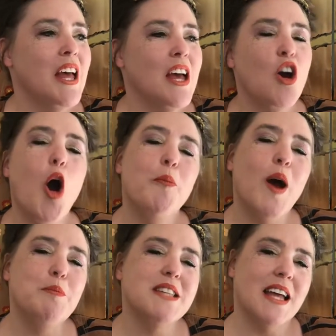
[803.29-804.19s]

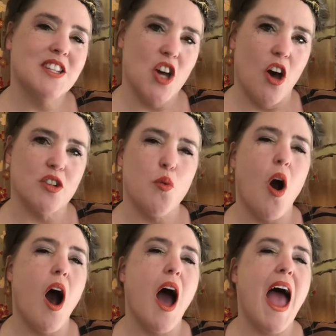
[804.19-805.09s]
Cobwebs and dirt
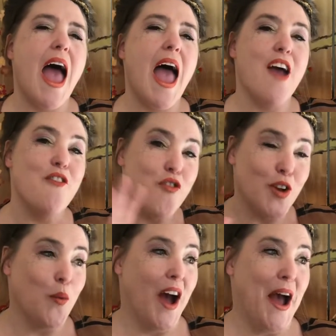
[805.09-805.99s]
were
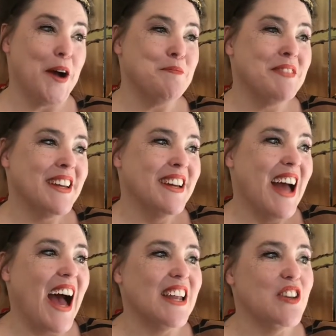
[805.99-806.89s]
everywhere,
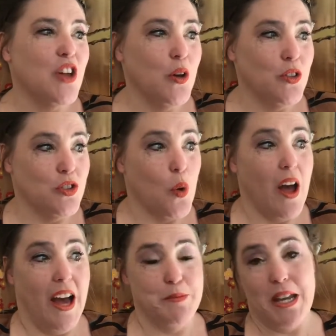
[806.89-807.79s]
and though the squire
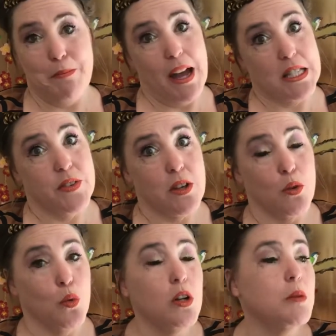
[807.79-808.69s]
had many bags of his own
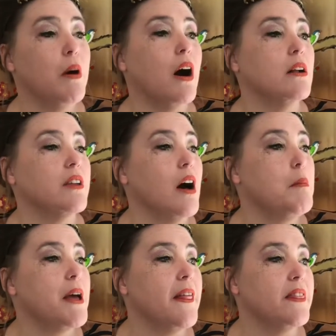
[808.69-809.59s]
wool piled up
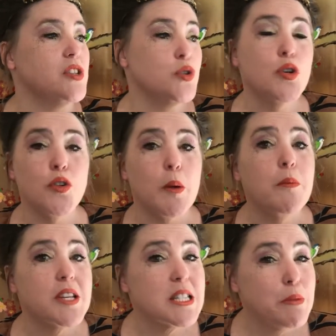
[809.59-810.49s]
in the storeroom,
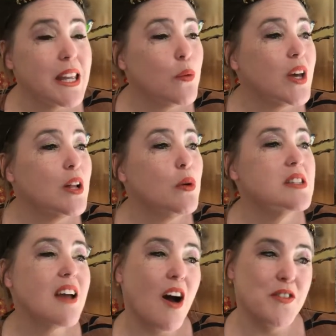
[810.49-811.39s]
the spinning wheel was
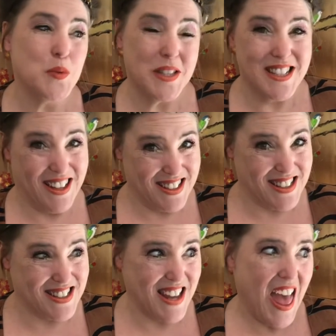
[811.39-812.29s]
covered with
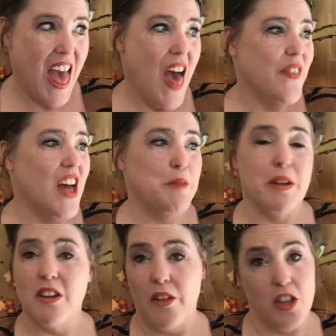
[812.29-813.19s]
dust. There had been
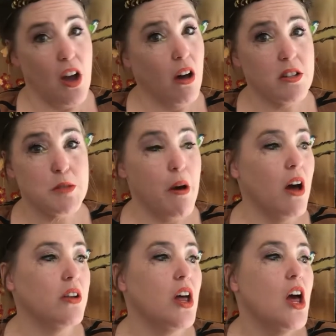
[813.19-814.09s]
neither yarn
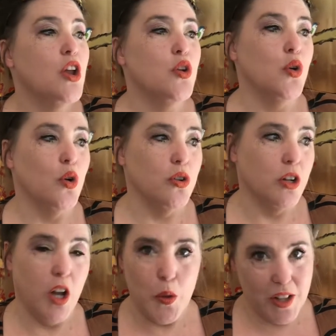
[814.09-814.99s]
spun nor
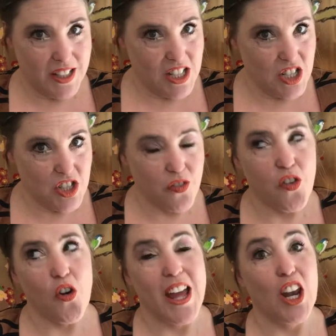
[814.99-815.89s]
clothing knitted
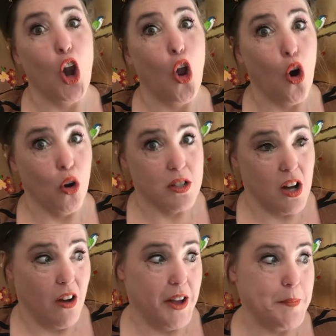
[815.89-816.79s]
for a long
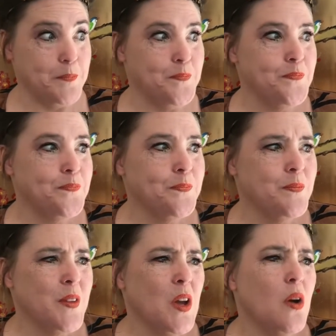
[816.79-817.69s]
time.
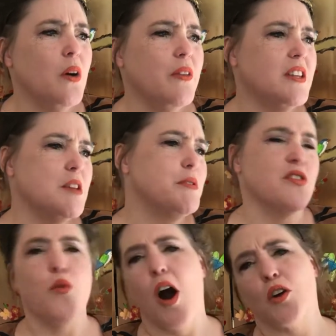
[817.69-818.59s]
"Oh, there's a bit of
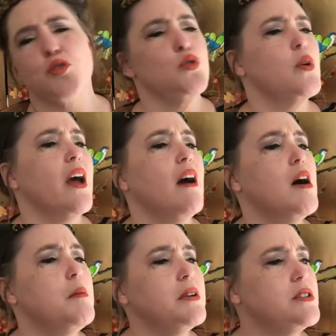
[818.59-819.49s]
work to do here,
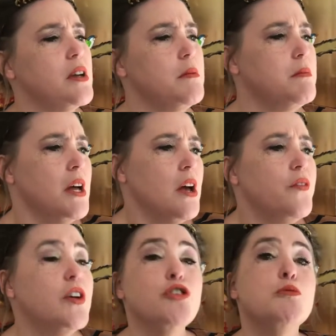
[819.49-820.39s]
but
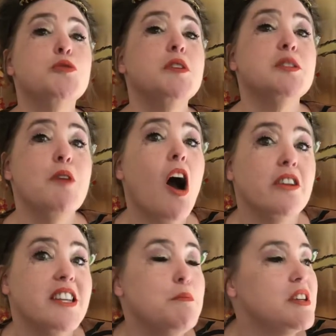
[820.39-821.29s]
first you must spin some yarn
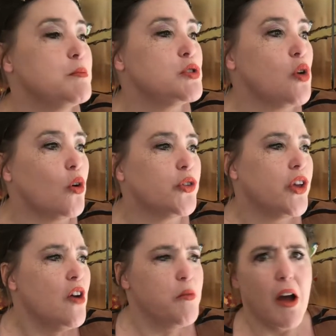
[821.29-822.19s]
and knit me some socks,
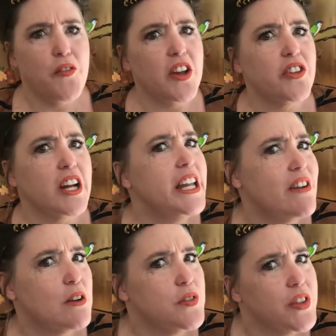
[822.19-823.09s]
for my feet are clear
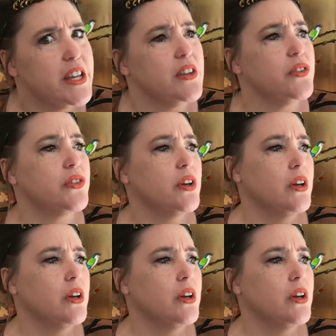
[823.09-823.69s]
out of these."